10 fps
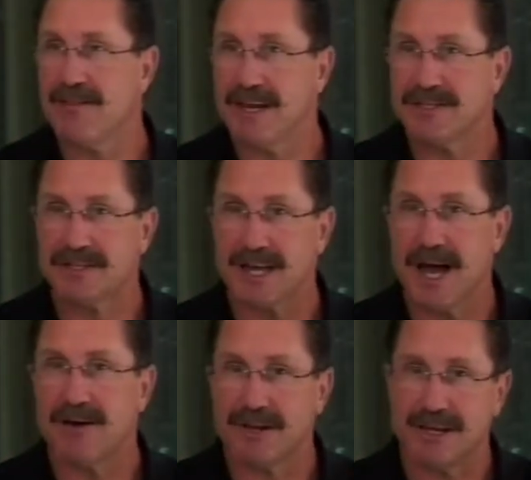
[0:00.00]
they
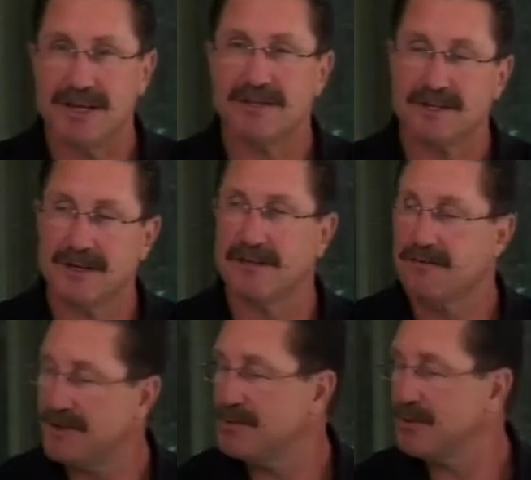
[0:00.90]
scout each
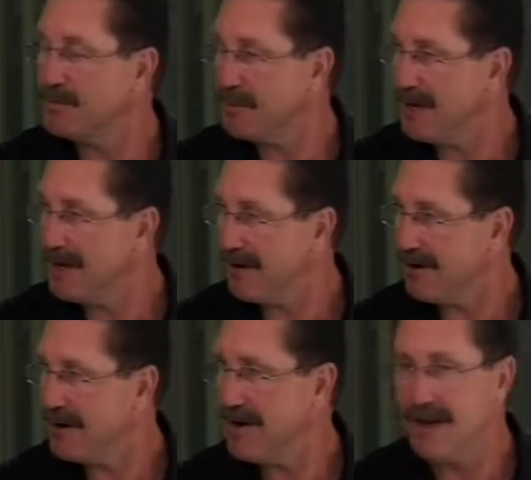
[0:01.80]
individual player.
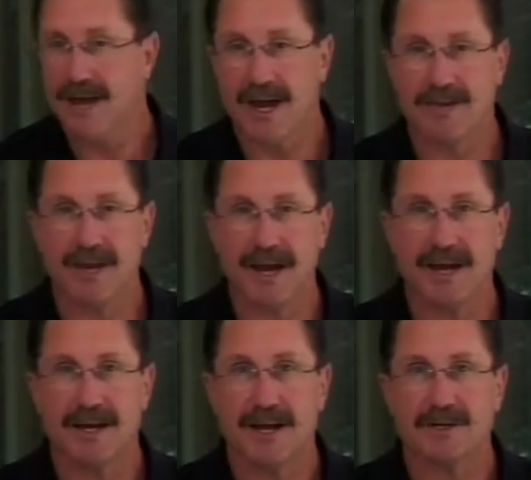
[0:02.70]
And
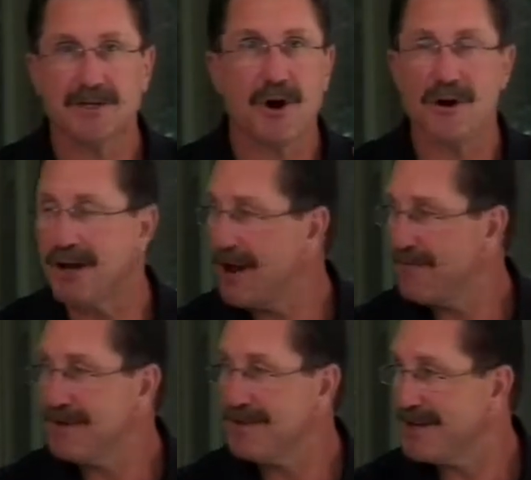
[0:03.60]
they chart
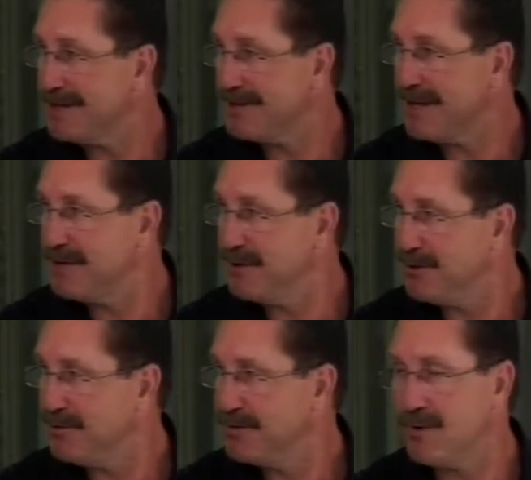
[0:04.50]
everything that they
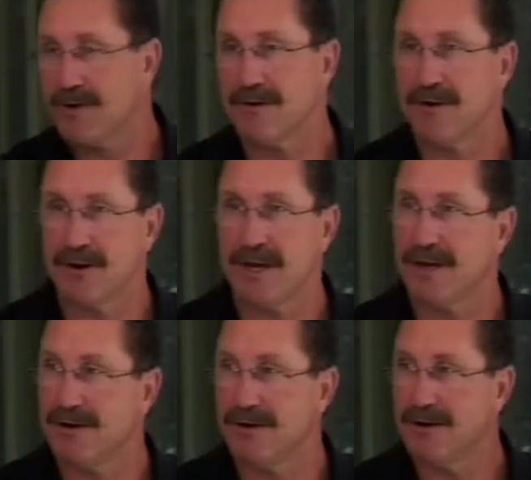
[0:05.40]
do, whether they're a
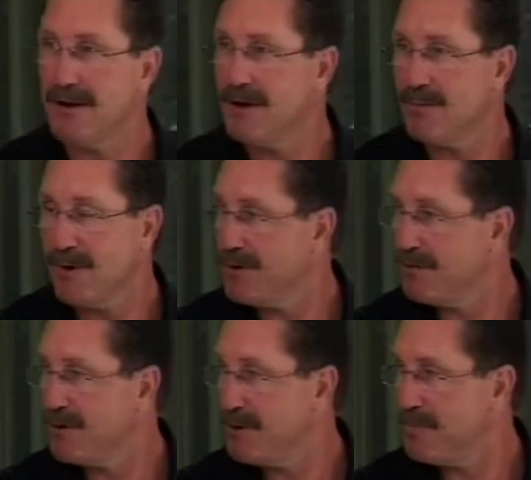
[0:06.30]
hitter, whether
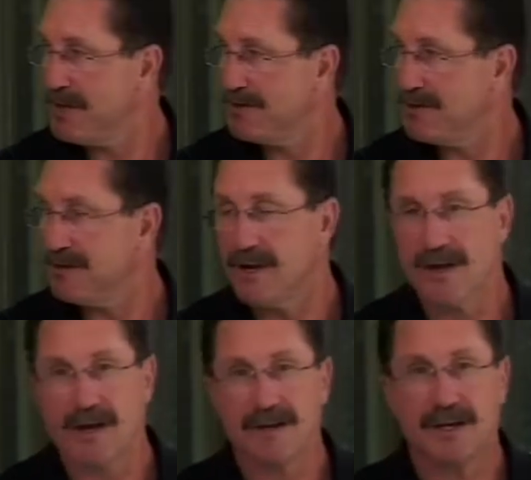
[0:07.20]
they're a pitcher.
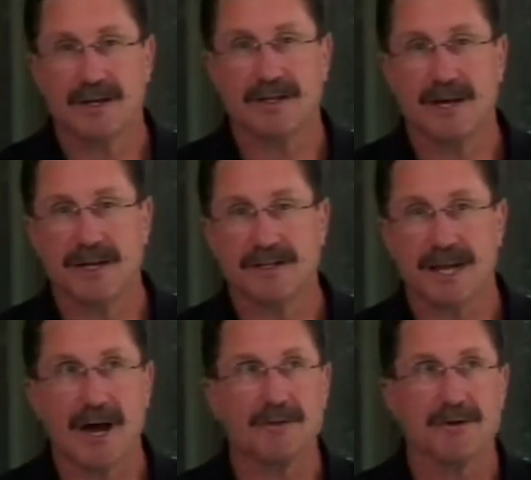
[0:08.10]
They, they
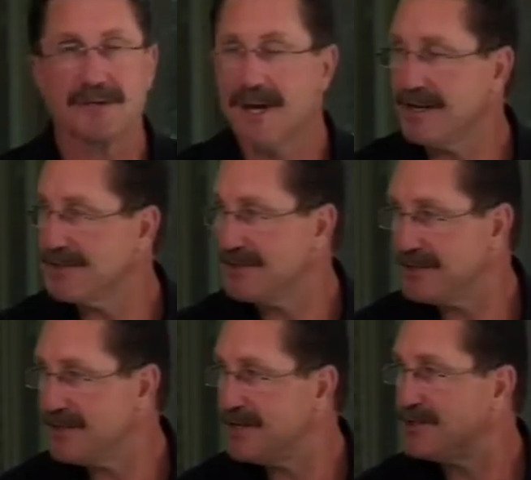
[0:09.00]
scout their tendencies,
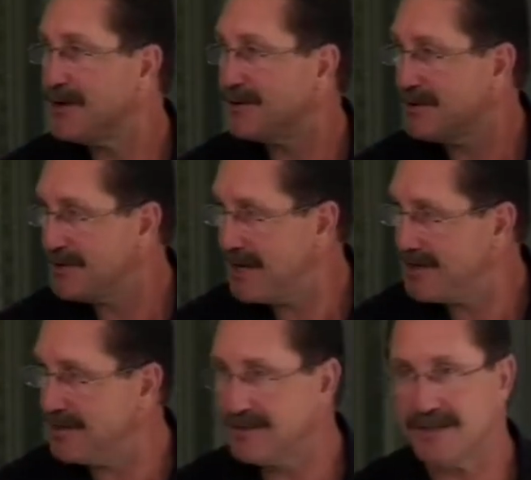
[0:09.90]
they chart their
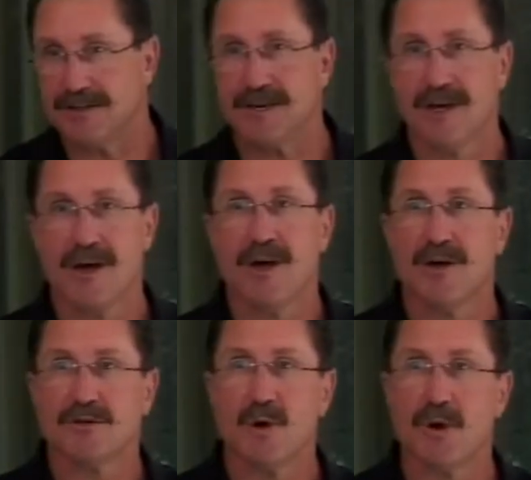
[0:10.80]
tendencies. Hmm.
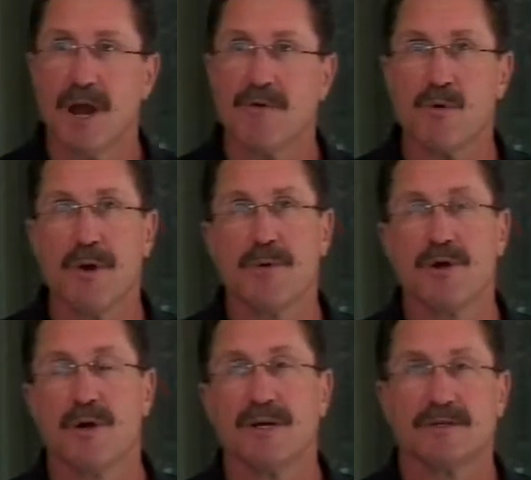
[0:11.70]
So, whenever we would
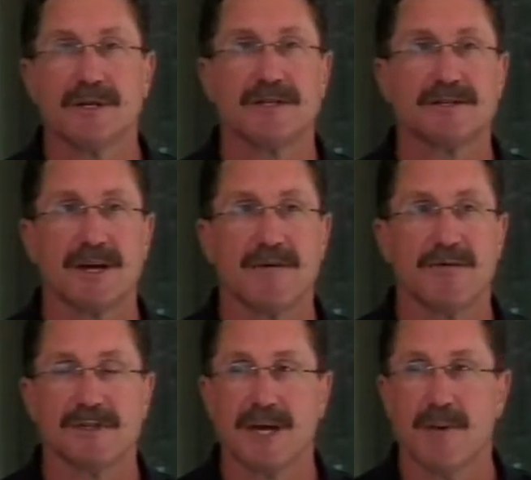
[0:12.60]
go into, let's say, for
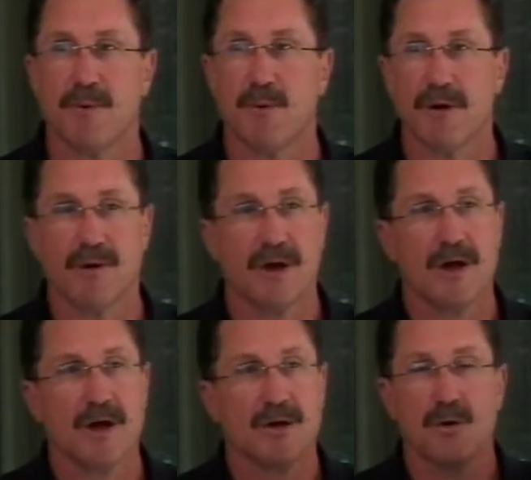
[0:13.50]
example, we were
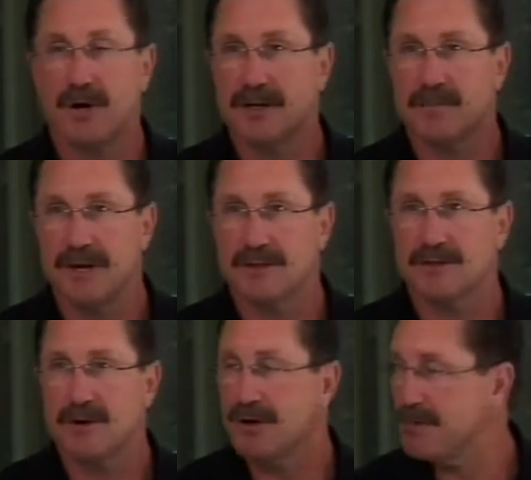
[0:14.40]
going into
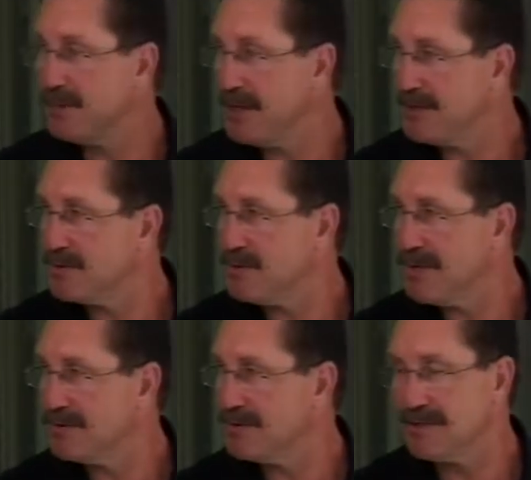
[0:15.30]
Minnesota to play the
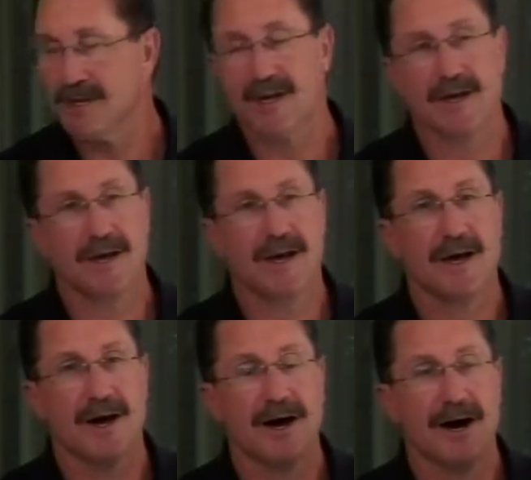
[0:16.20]
Twins, right?
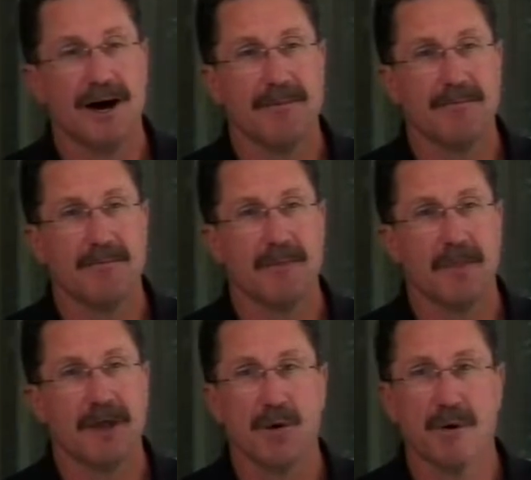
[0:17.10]
Um,
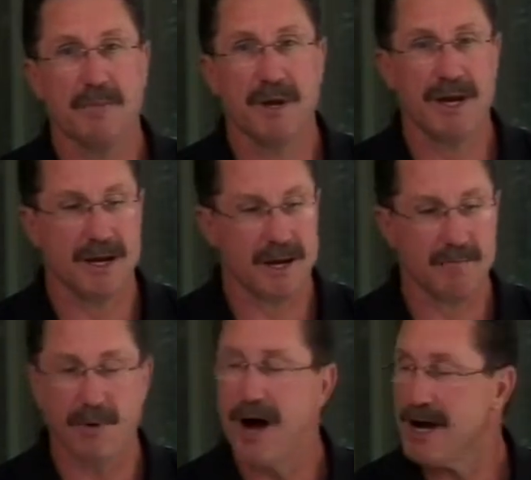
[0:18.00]
there would be a
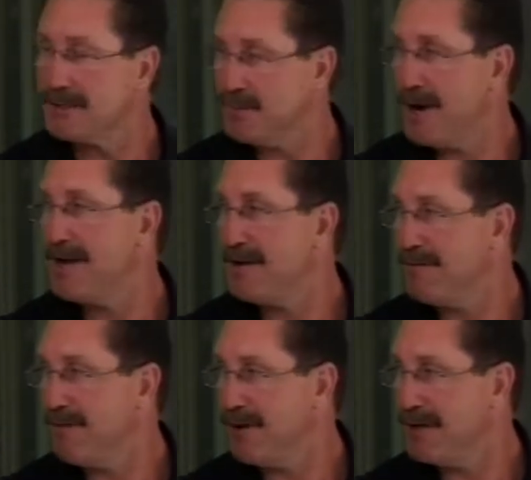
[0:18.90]
box waiting
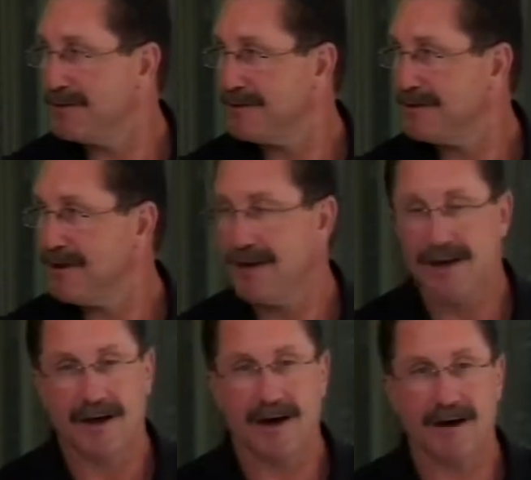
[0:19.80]
for us,
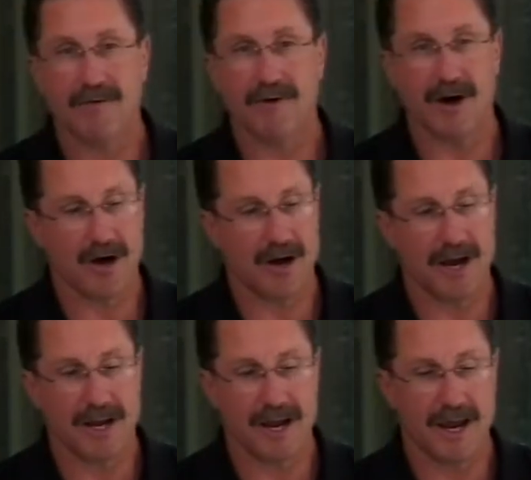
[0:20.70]
of,
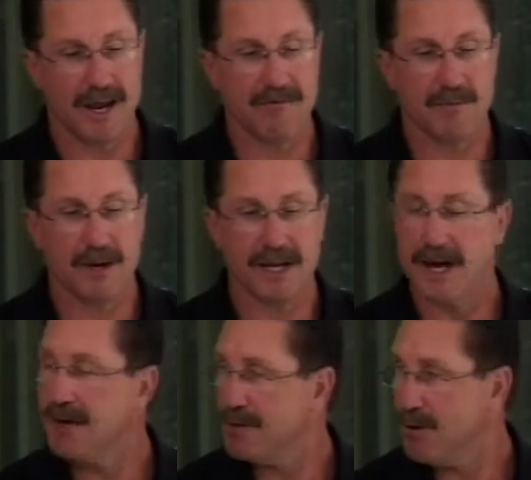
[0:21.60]
and everybody
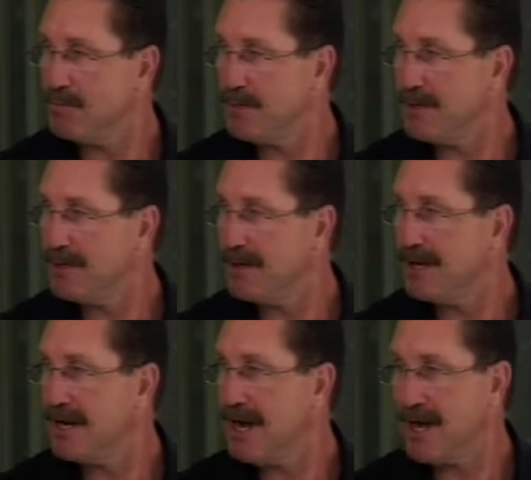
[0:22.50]
got a notebook, and
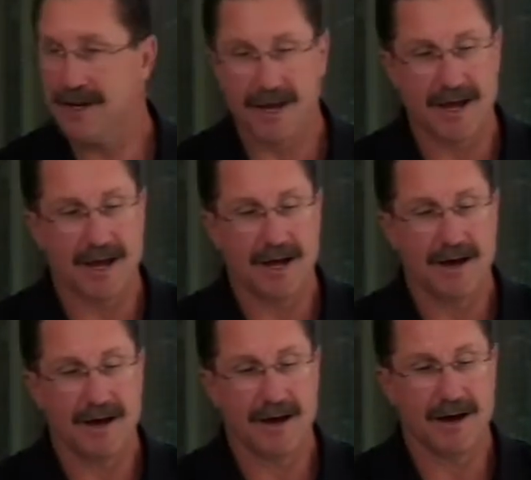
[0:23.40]
it had
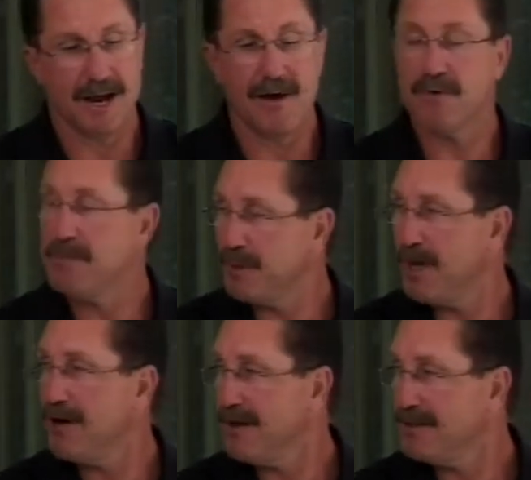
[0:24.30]
uh, every
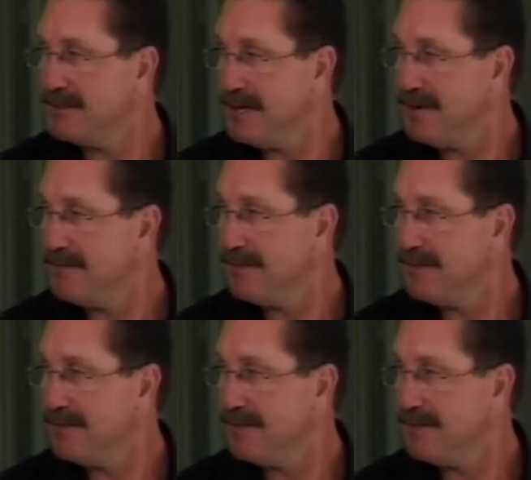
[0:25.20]
player on the team,